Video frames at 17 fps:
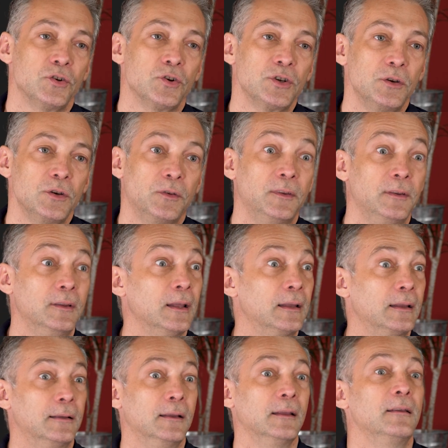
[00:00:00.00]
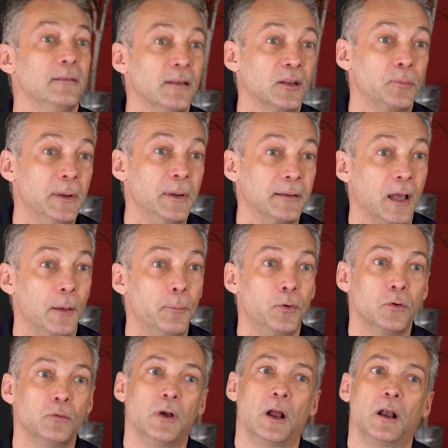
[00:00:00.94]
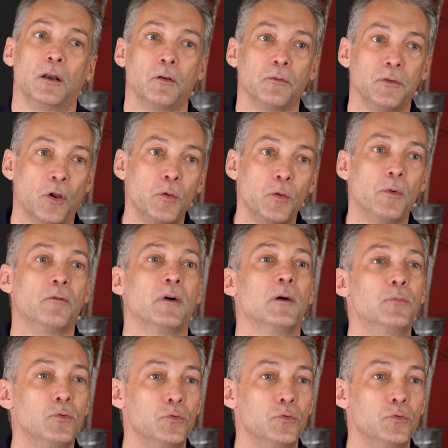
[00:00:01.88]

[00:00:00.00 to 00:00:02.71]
rains, and the environment transforms a lot.